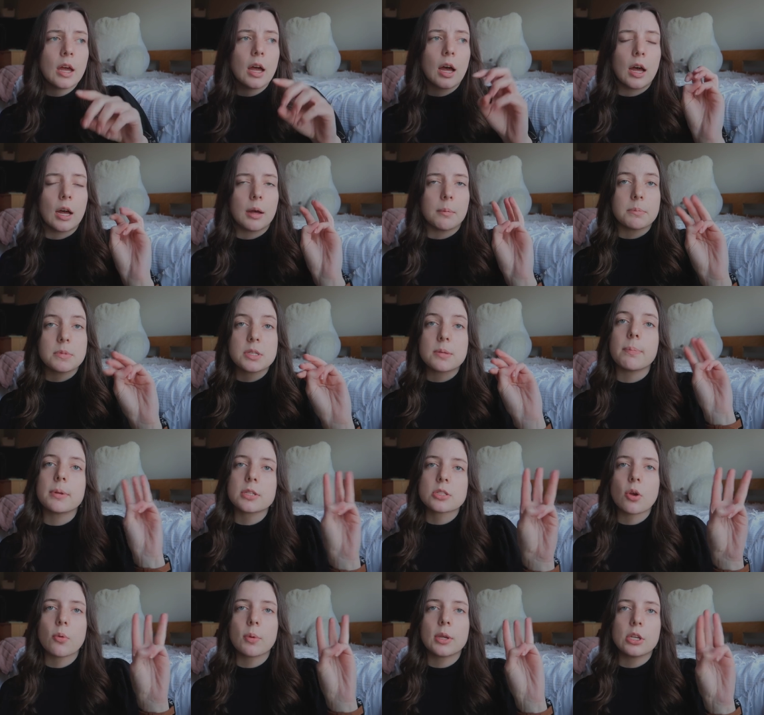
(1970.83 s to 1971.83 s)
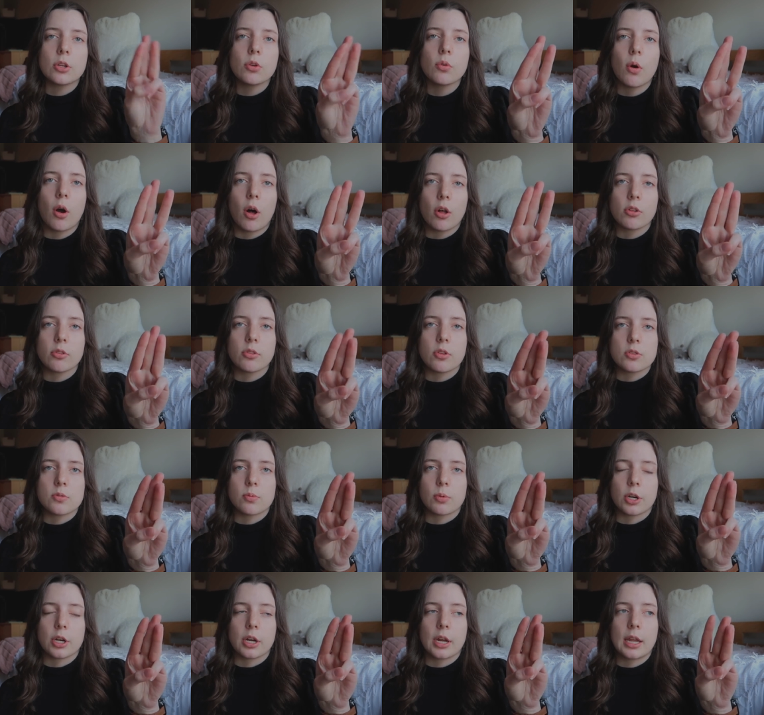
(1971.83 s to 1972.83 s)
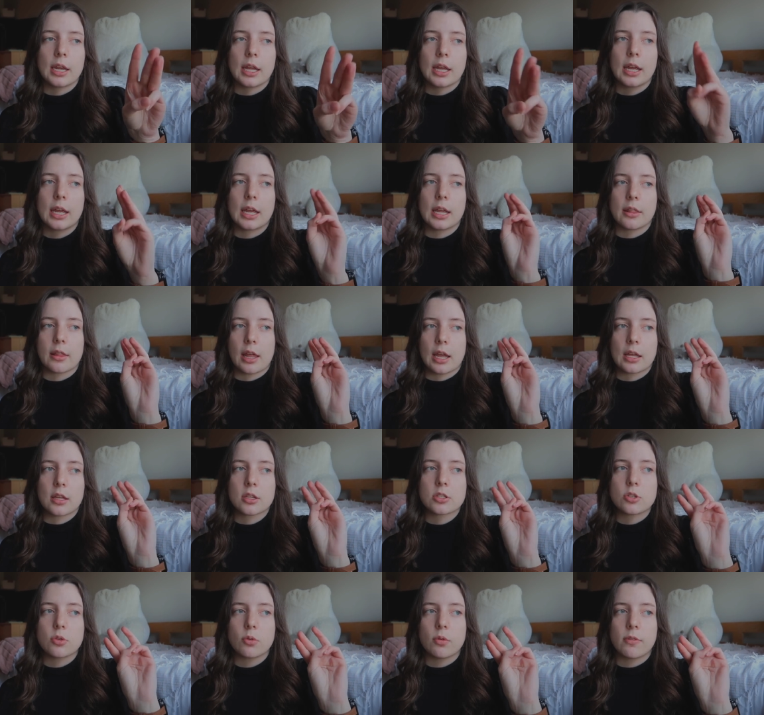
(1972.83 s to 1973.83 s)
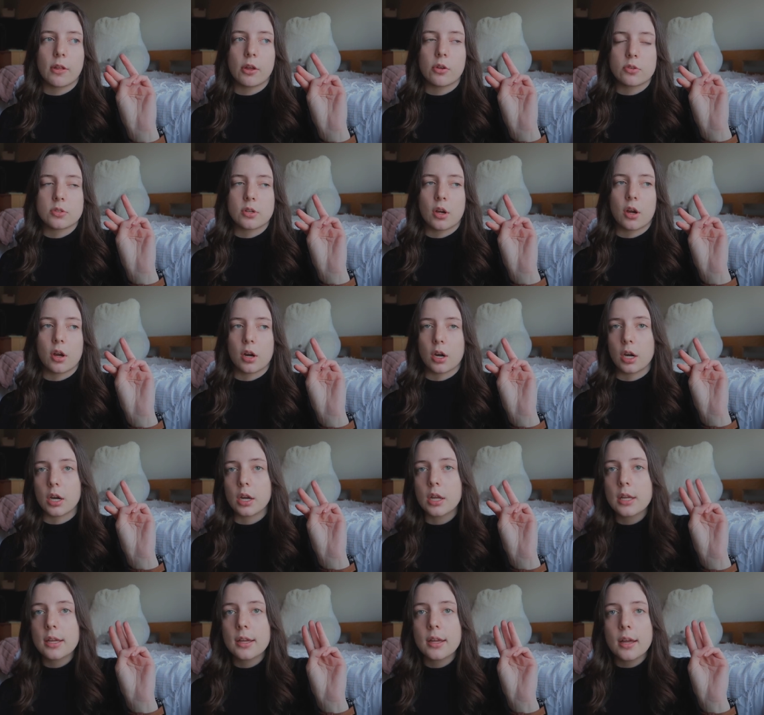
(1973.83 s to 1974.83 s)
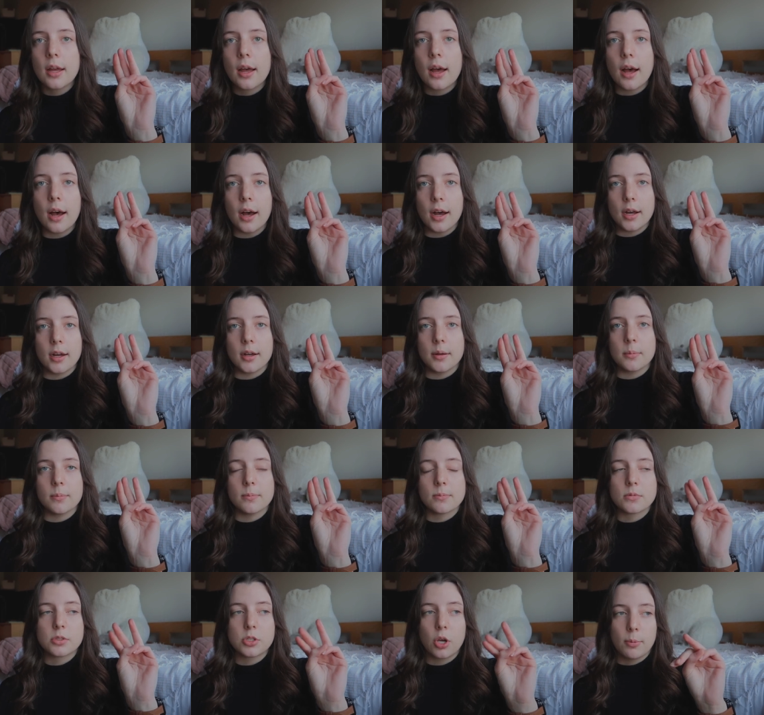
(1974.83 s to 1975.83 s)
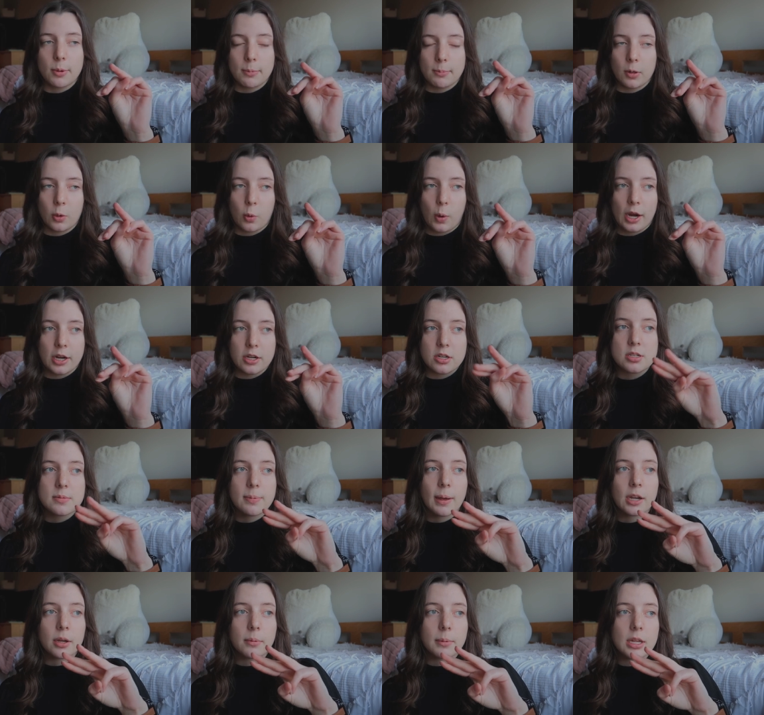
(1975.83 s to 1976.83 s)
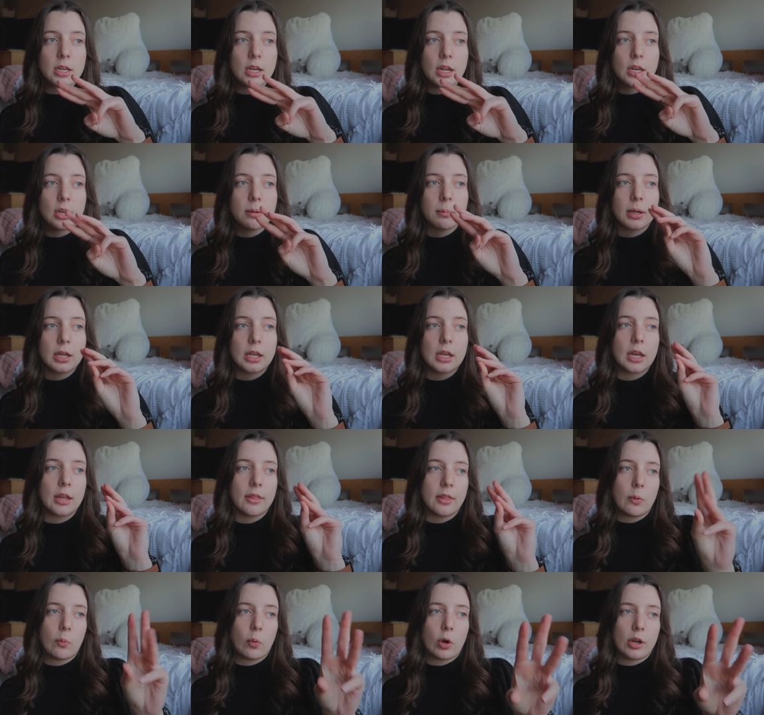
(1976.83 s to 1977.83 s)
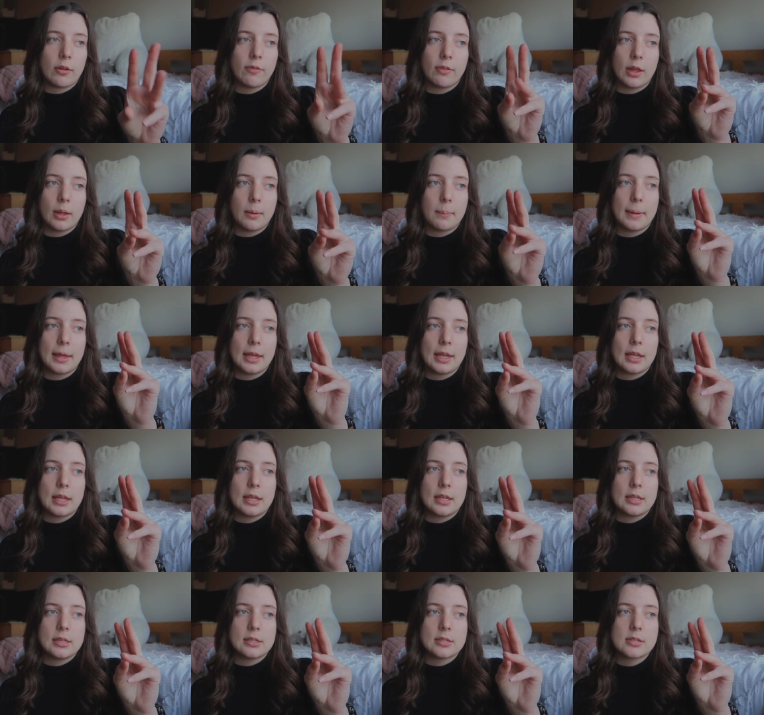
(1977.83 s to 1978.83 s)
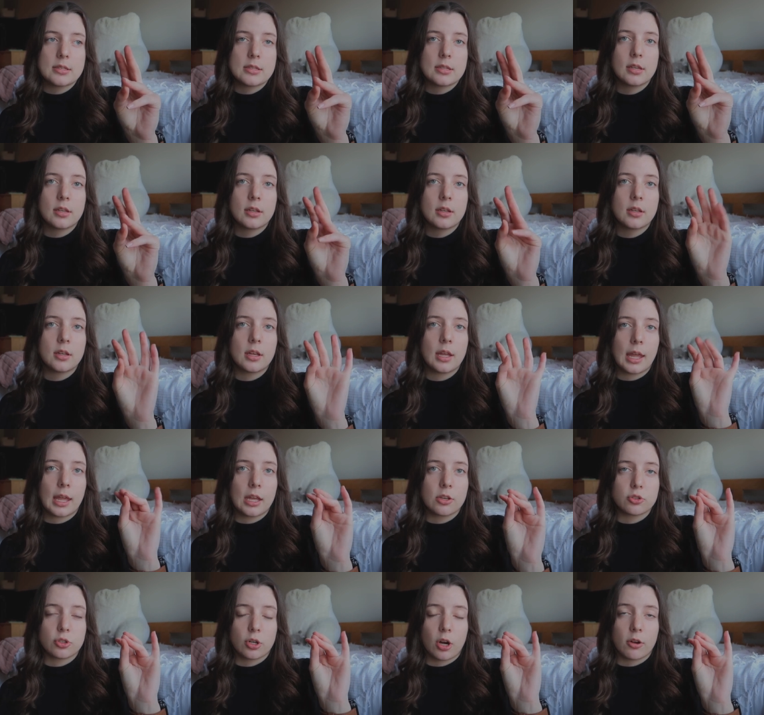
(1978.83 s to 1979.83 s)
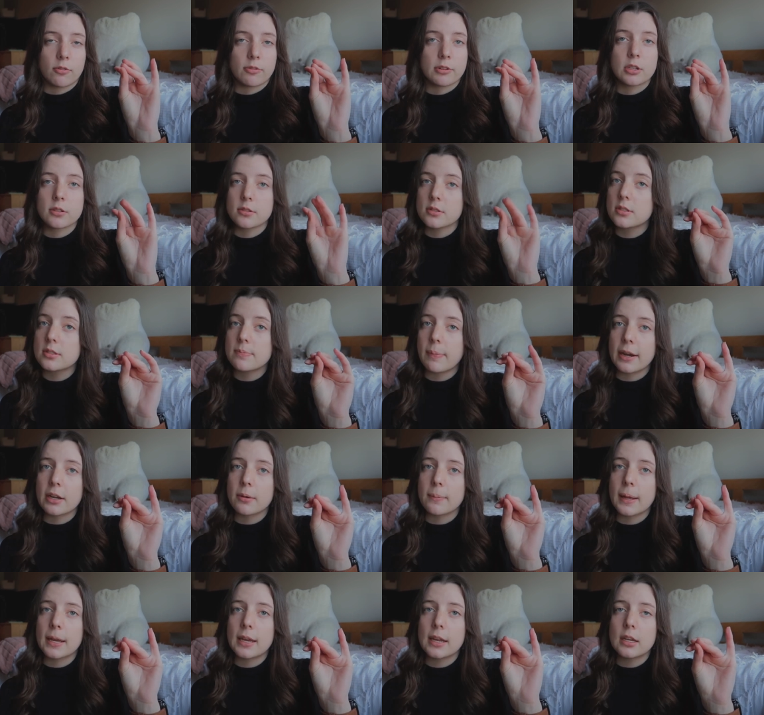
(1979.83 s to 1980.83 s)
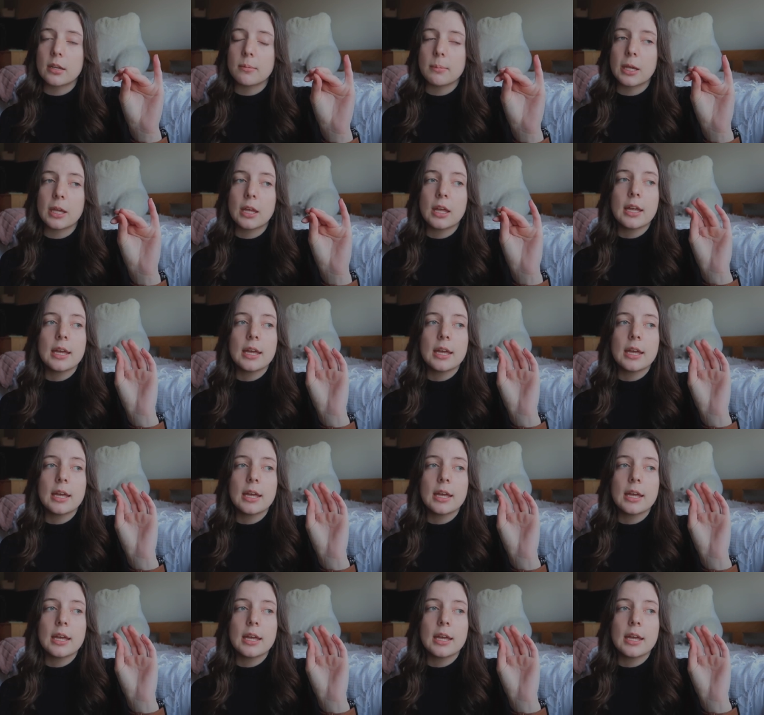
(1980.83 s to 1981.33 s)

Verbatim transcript: Um, so, so, we knew all those were in it and like two of those are um, Tobey Maguire Spider-Man enemy and then one of them is Andrew Garfield's Spider-Man enemy